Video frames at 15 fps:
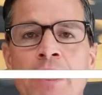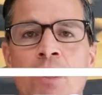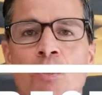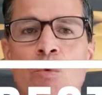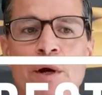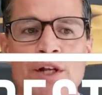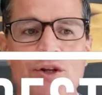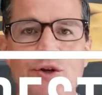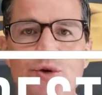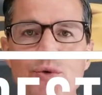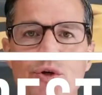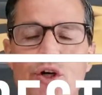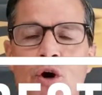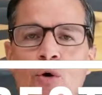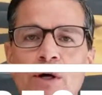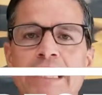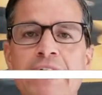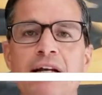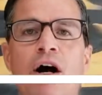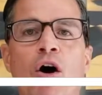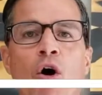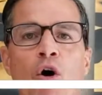when you go get a
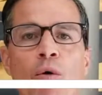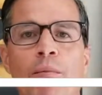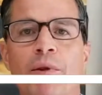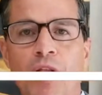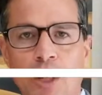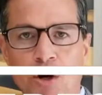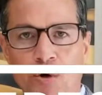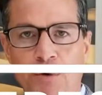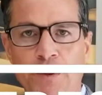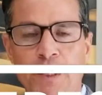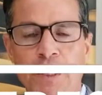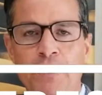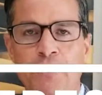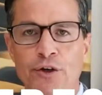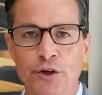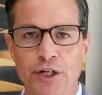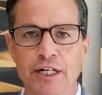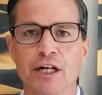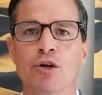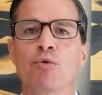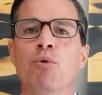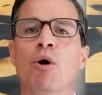home loan, they're going
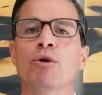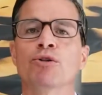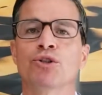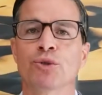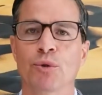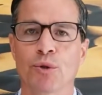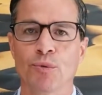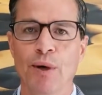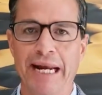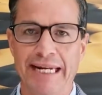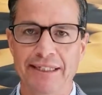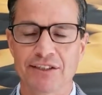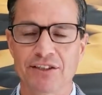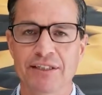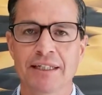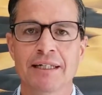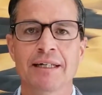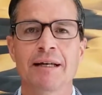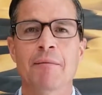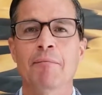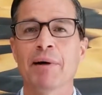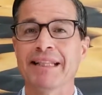to quote you a rate
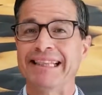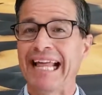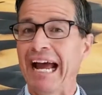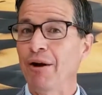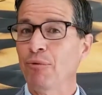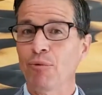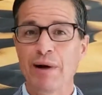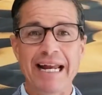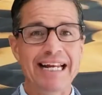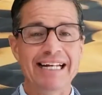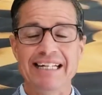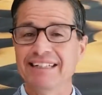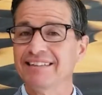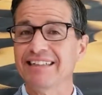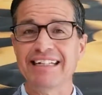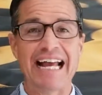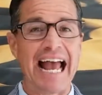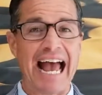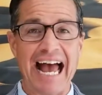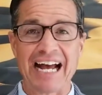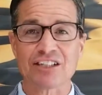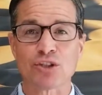but that rate isn't
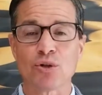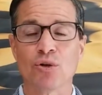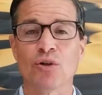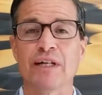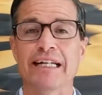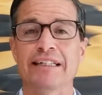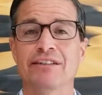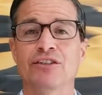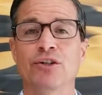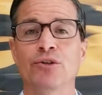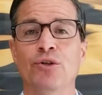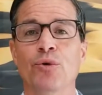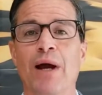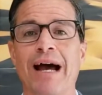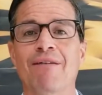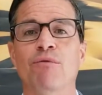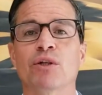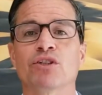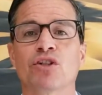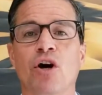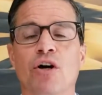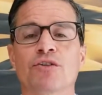actual until you have what's
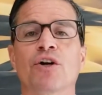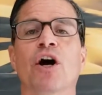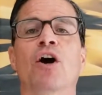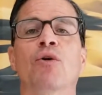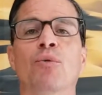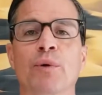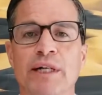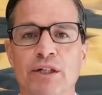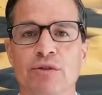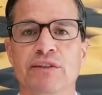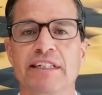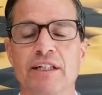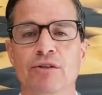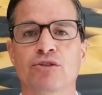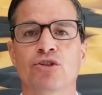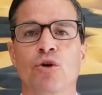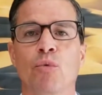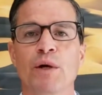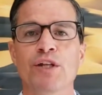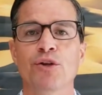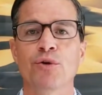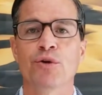called a real deal. So
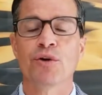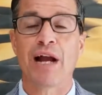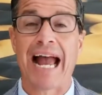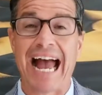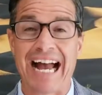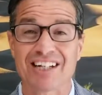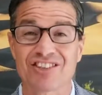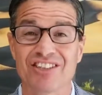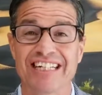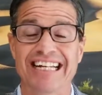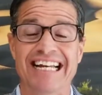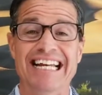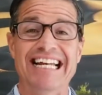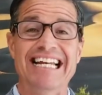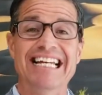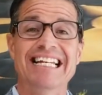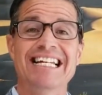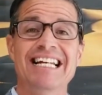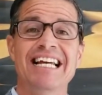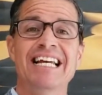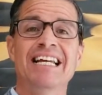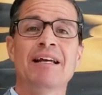when you're actually
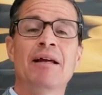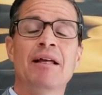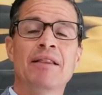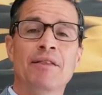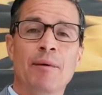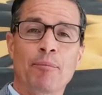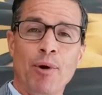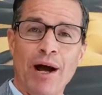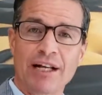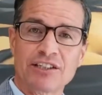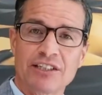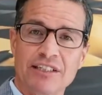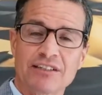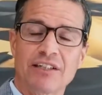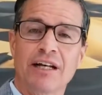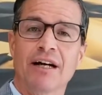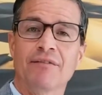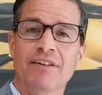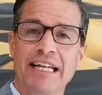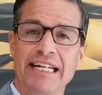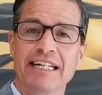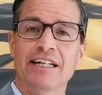in the process of
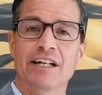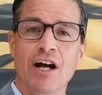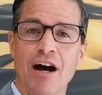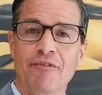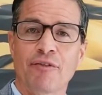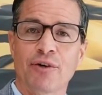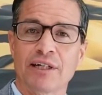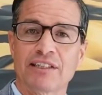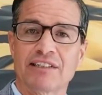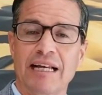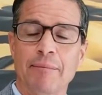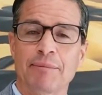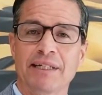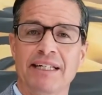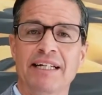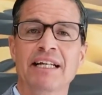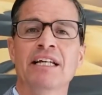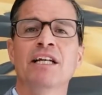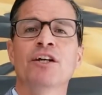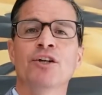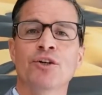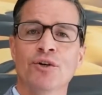getting an offer accepted,
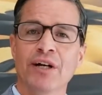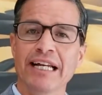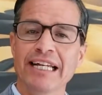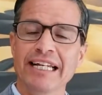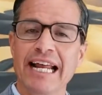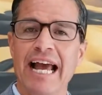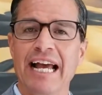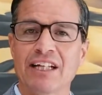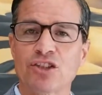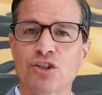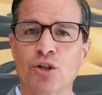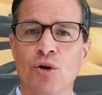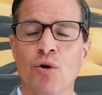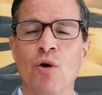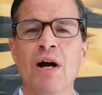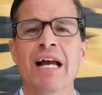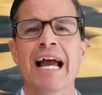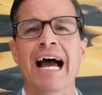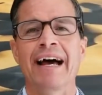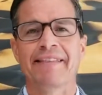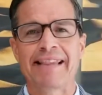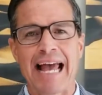you're in escrow,
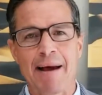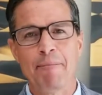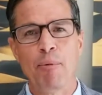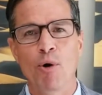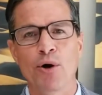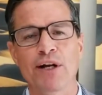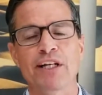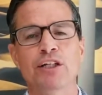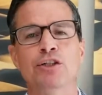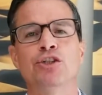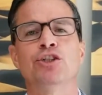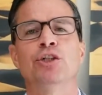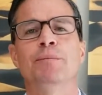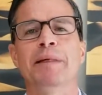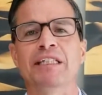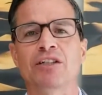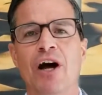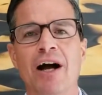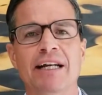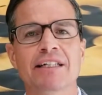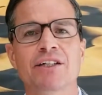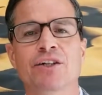at that point, you should be
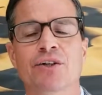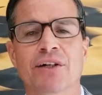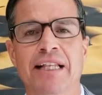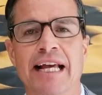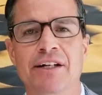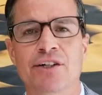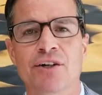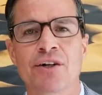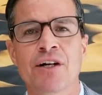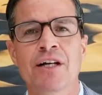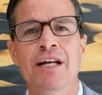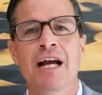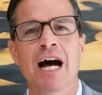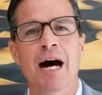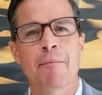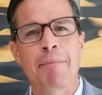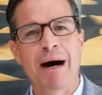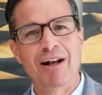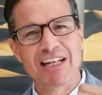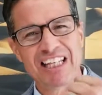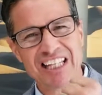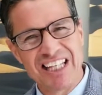talking to your lender
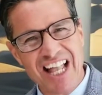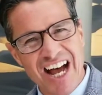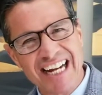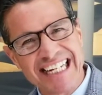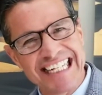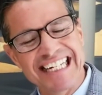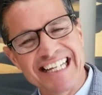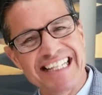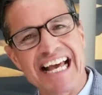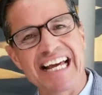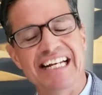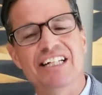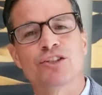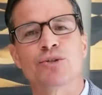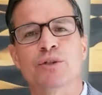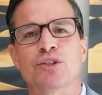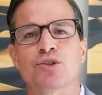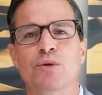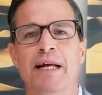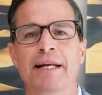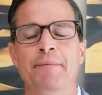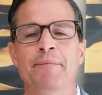about locking in that interest
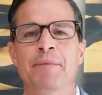rate.